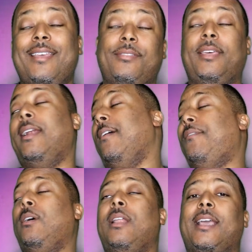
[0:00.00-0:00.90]
And then I
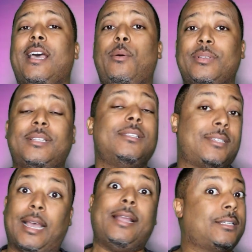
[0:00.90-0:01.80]
felt like I was in
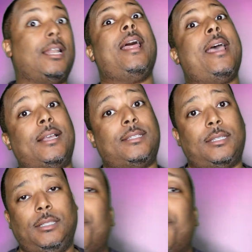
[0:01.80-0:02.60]
science class.